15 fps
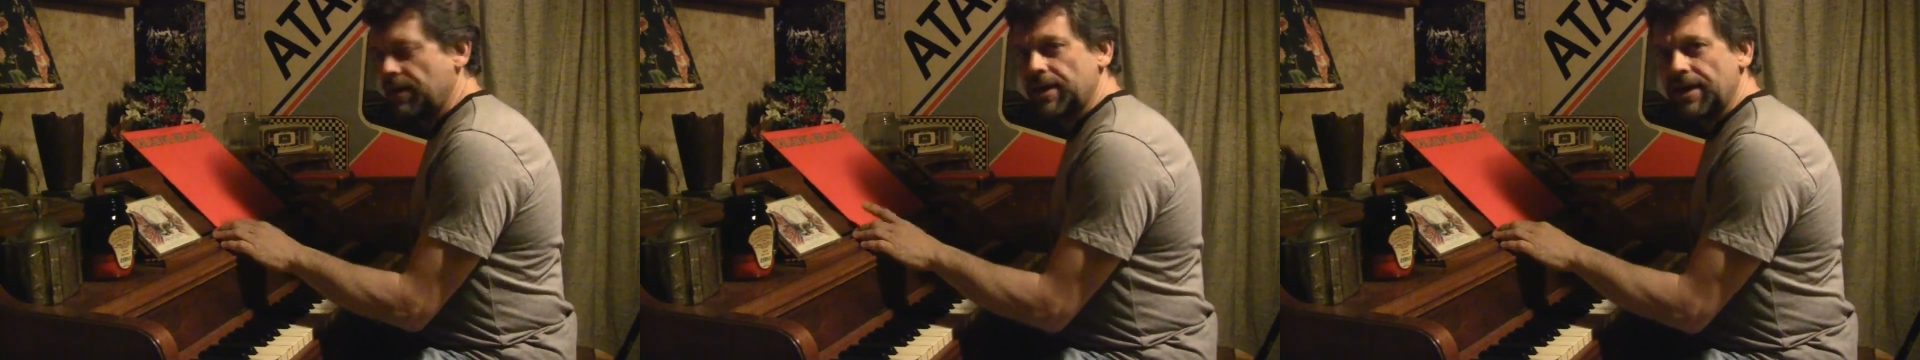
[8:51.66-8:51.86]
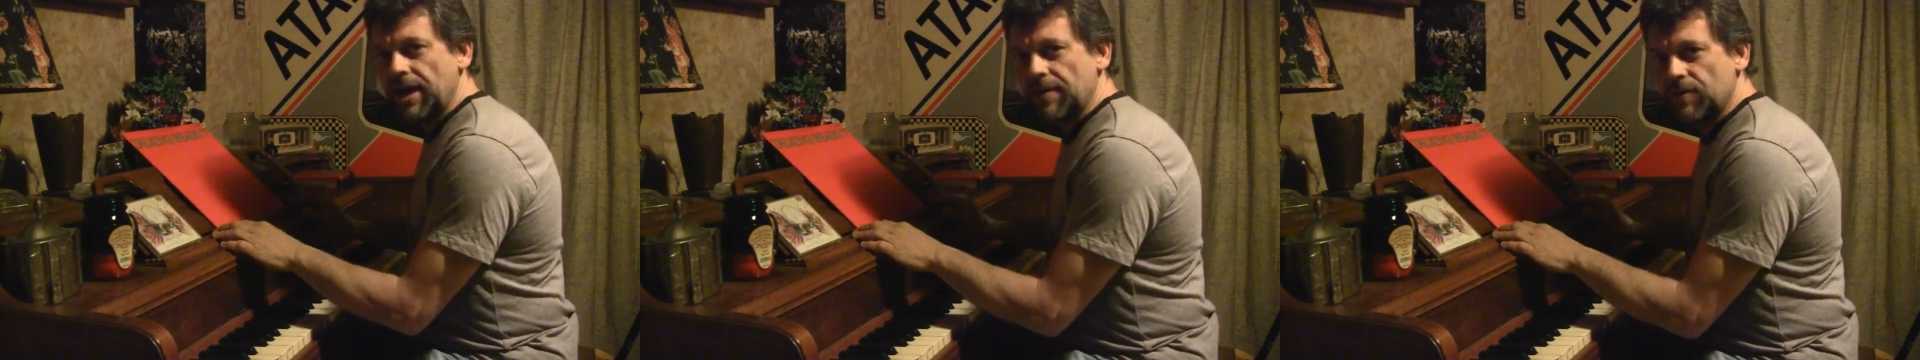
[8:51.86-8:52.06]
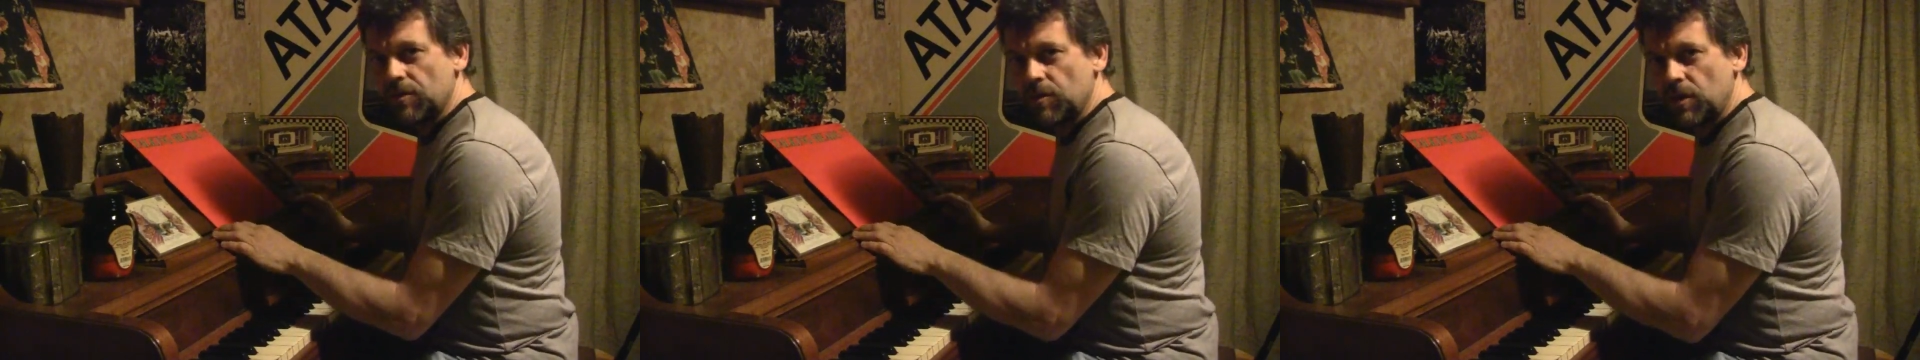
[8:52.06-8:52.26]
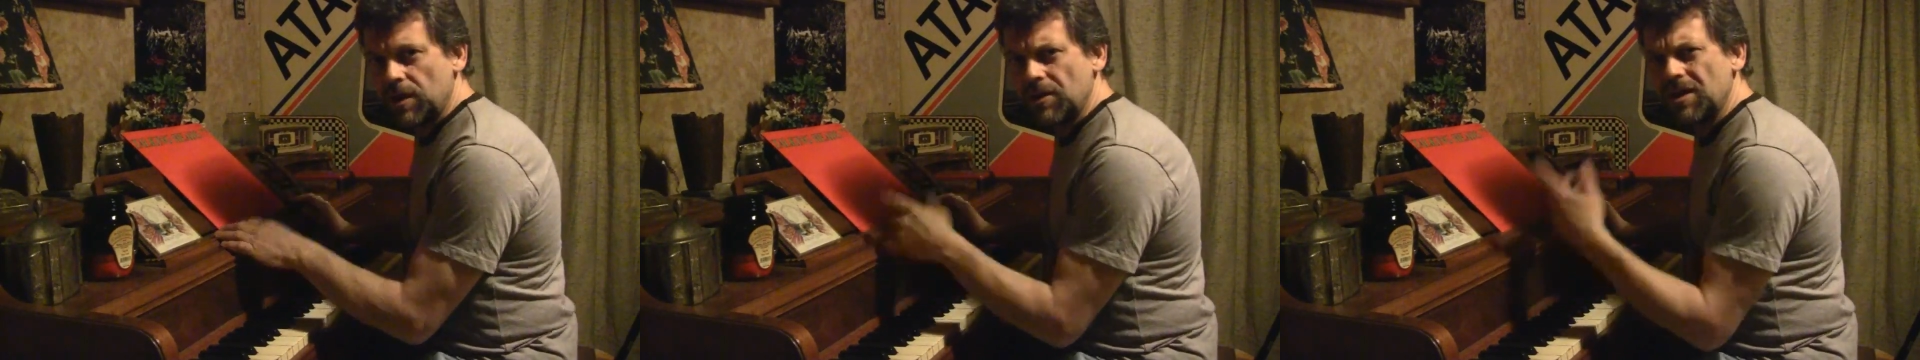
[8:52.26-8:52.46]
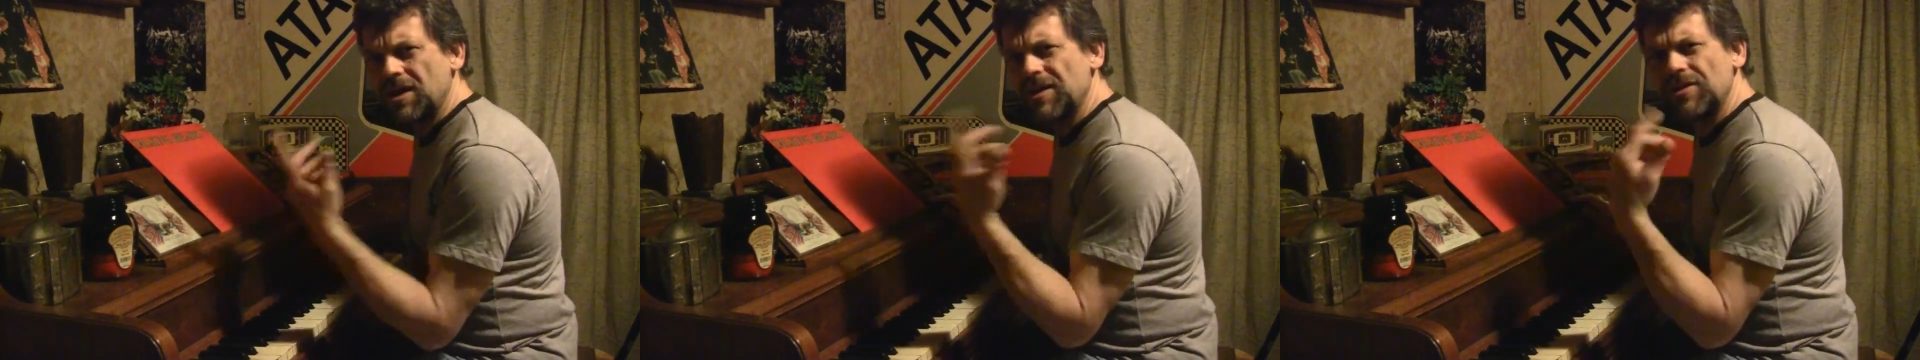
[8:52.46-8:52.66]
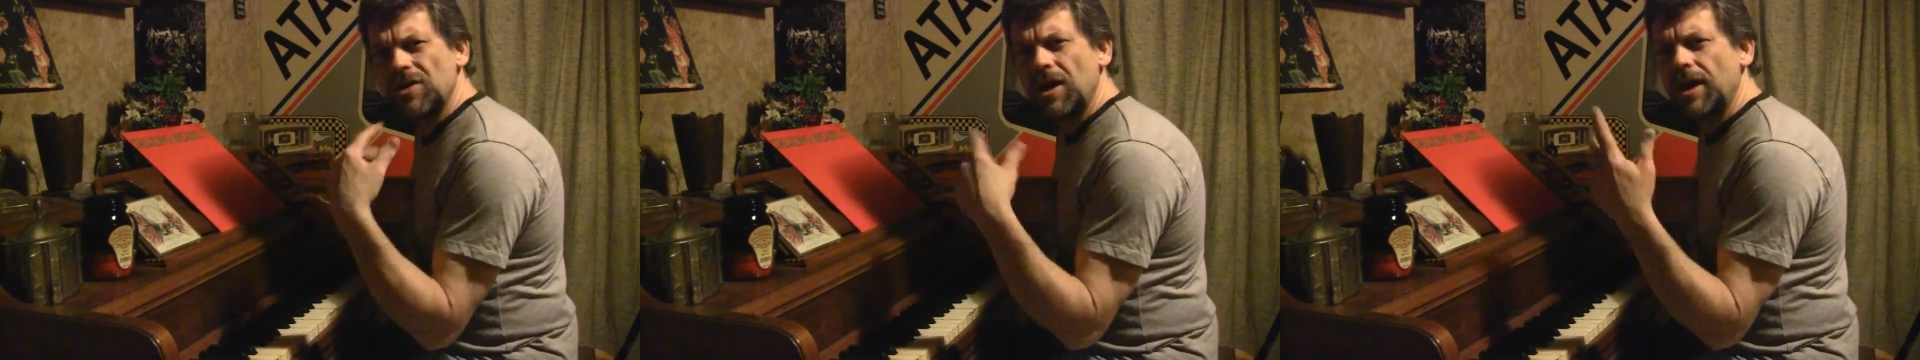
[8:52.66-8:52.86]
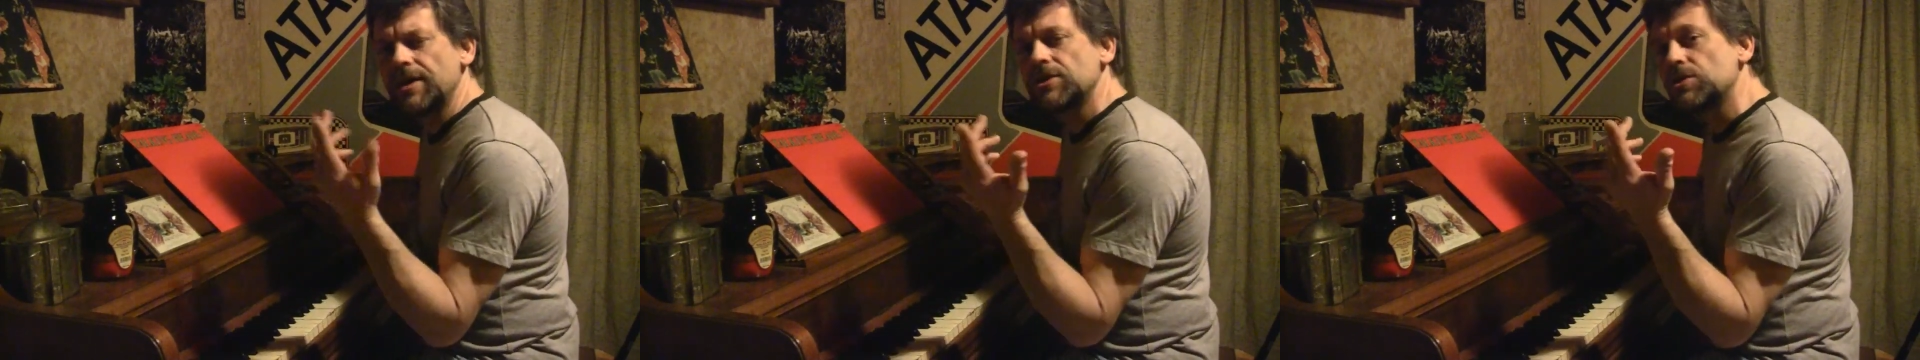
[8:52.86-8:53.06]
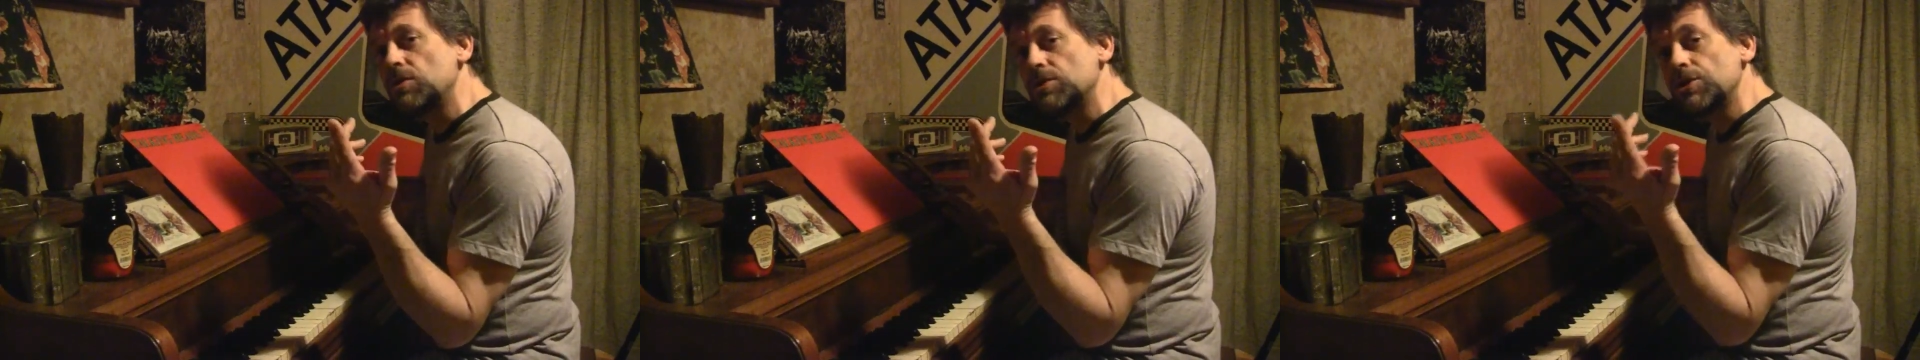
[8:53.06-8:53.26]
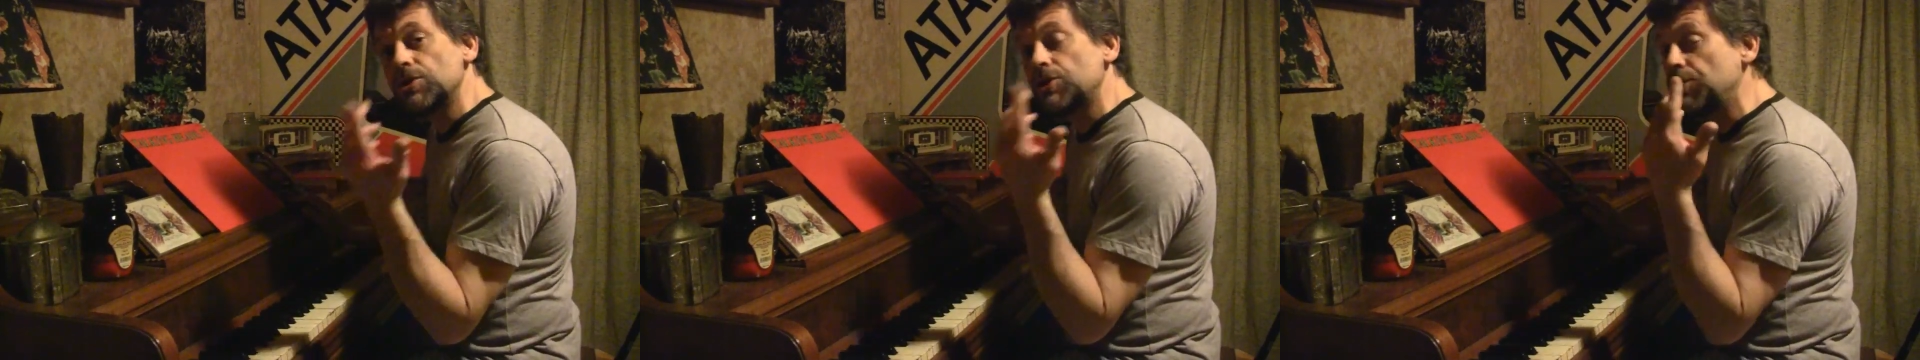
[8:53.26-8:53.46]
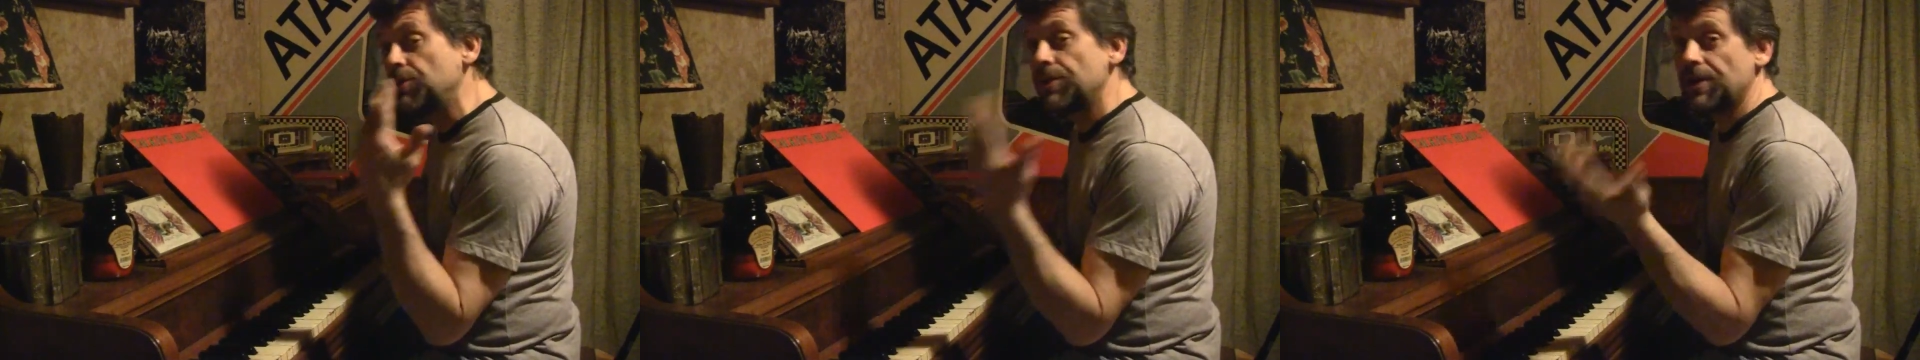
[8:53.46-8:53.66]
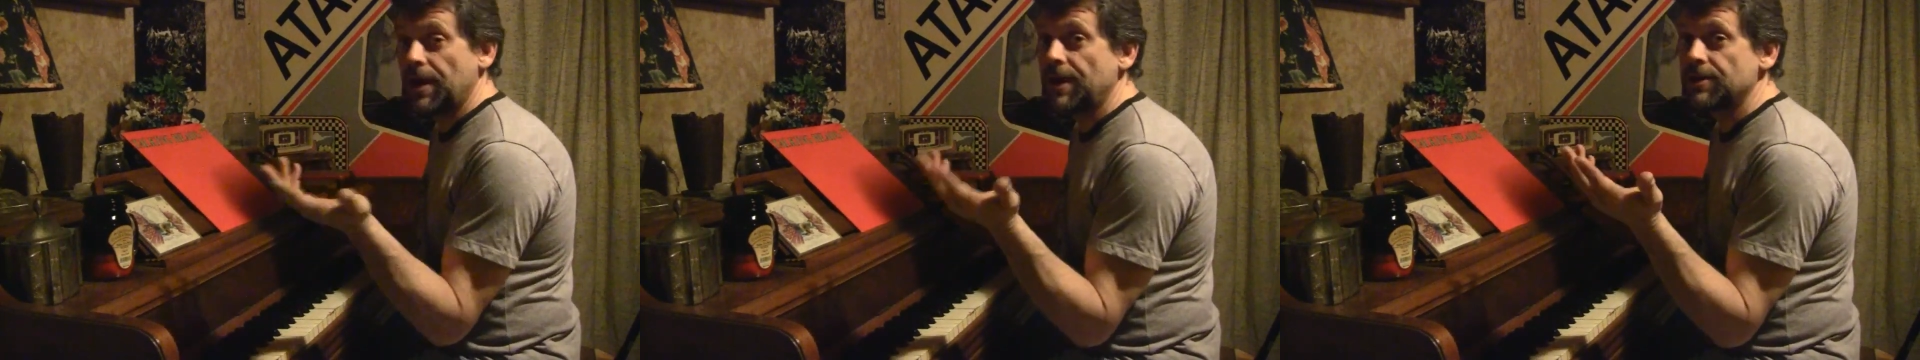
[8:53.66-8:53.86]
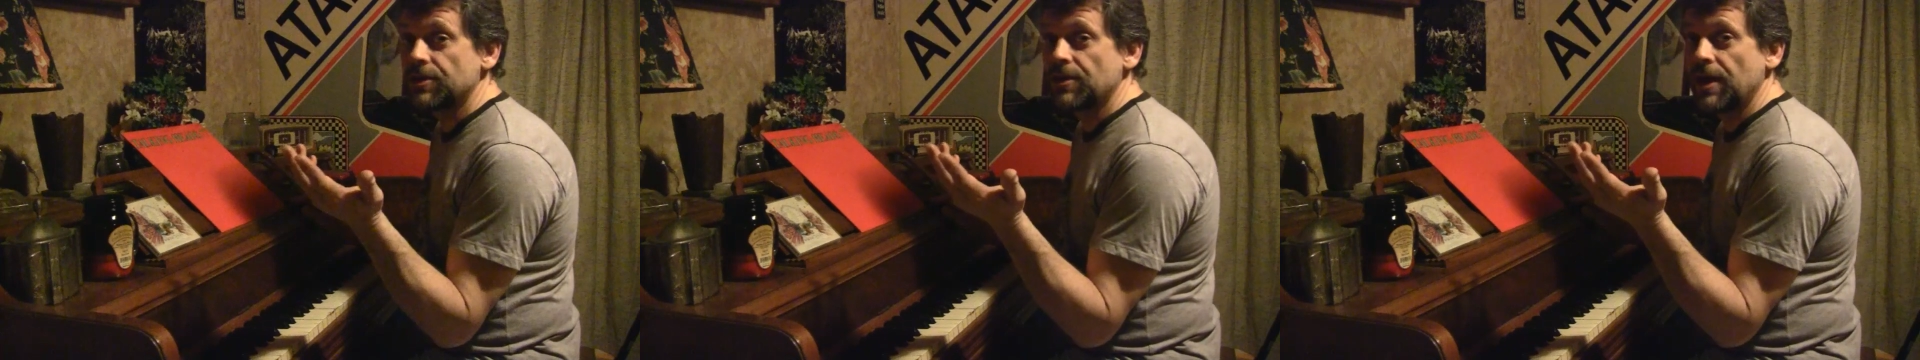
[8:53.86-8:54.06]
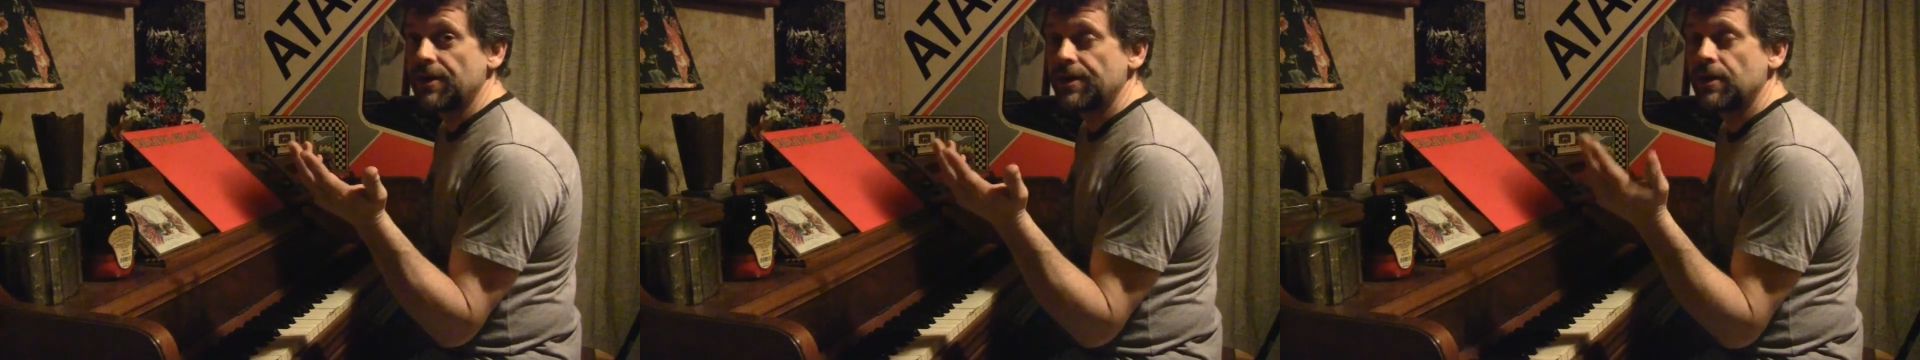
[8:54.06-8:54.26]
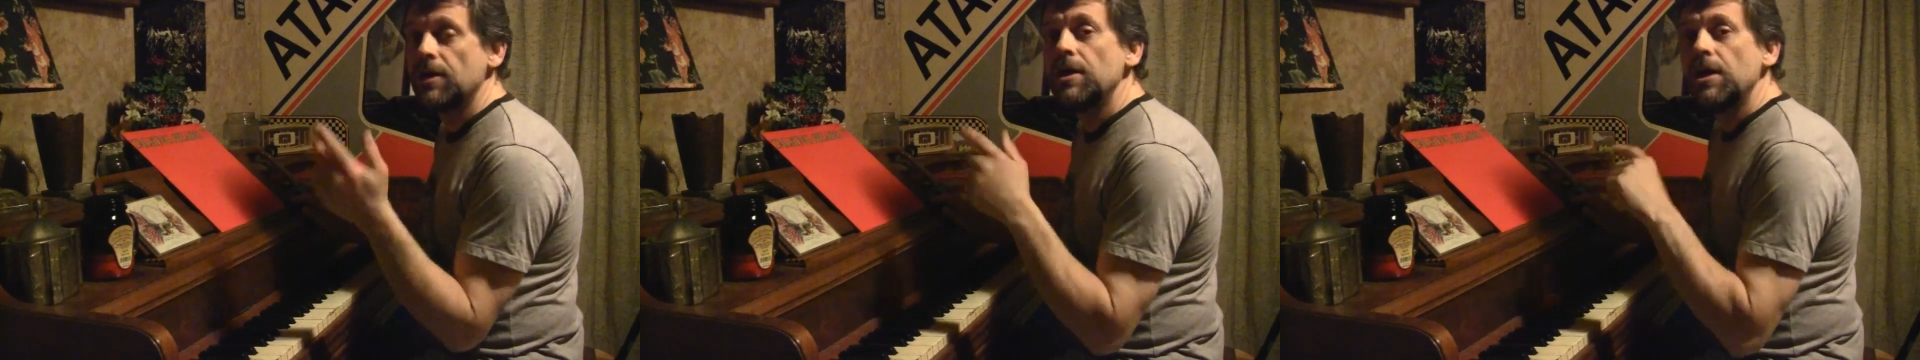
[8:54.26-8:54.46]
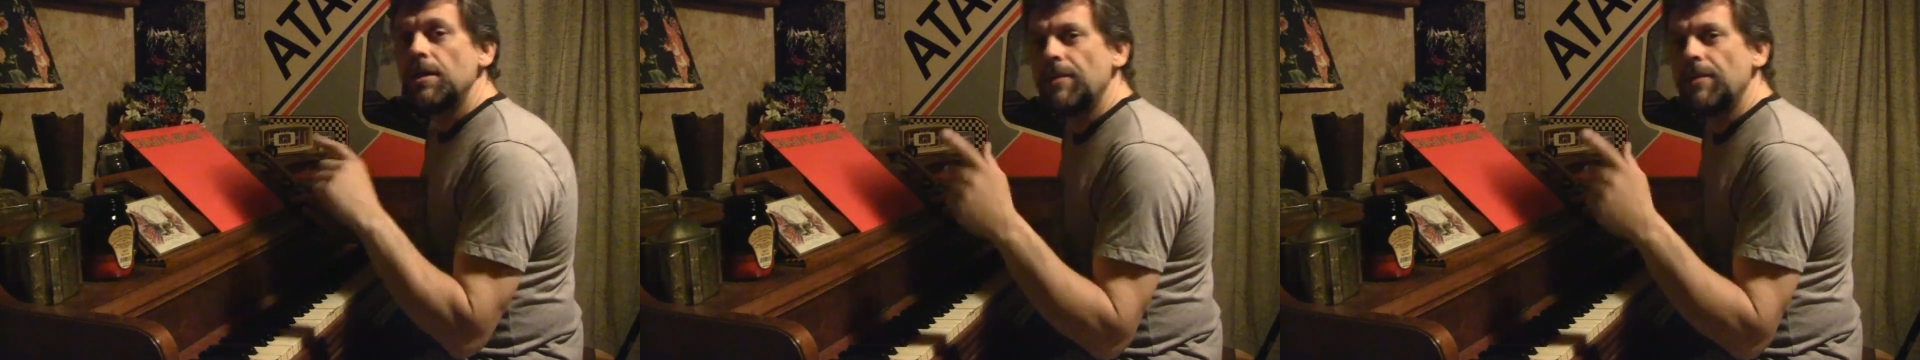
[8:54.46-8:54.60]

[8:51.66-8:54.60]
that came from one of the either high schools or junior highs around here.